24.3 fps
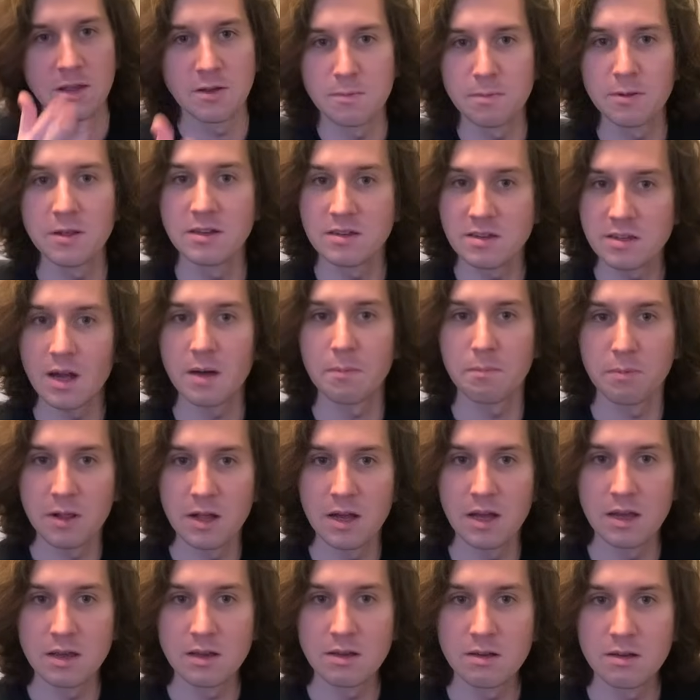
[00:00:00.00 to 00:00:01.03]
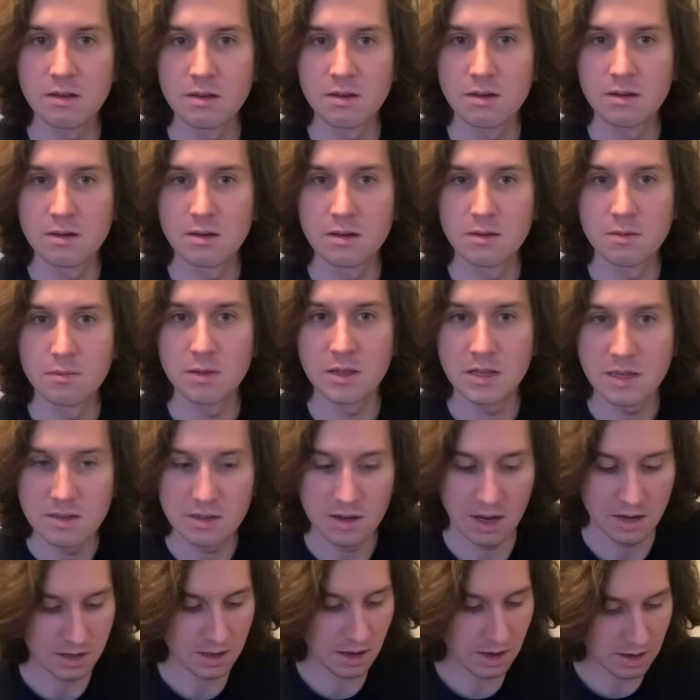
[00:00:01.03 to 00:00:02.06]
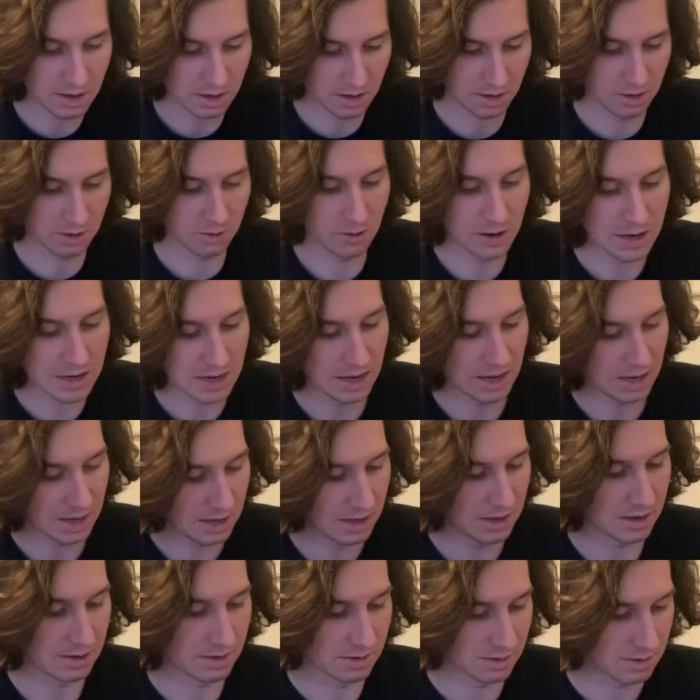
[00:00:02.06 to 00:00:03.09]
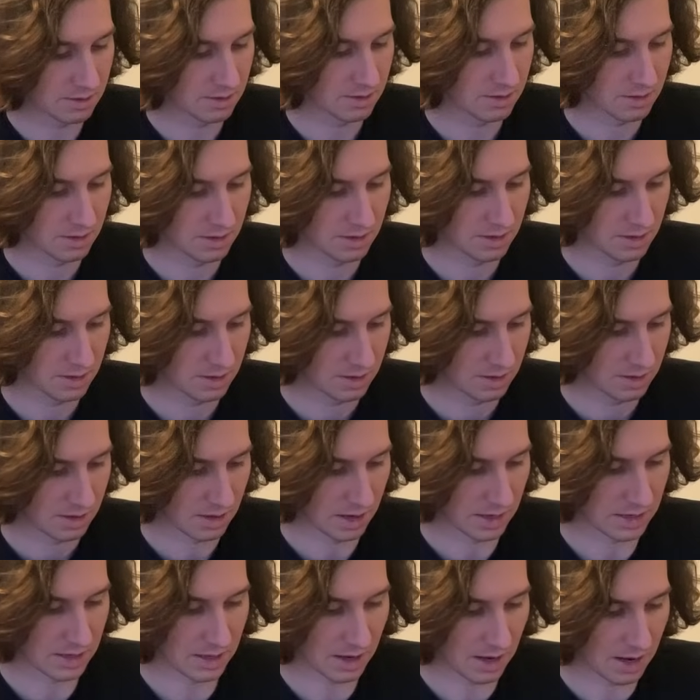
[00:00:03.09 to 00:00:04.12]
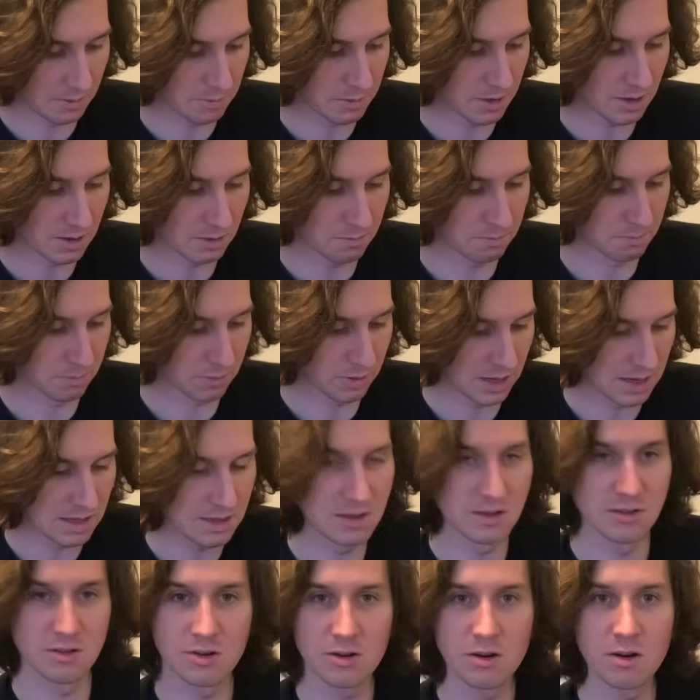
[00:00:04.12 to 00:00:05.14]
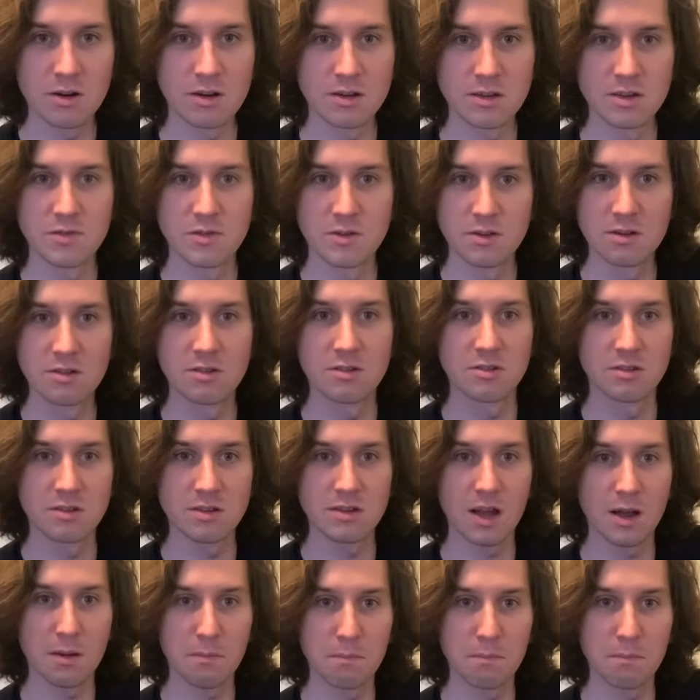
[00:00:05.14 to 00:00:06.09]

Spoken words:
you please stop playing? Please, I got a great hand. I'm gonna play these cards if you stop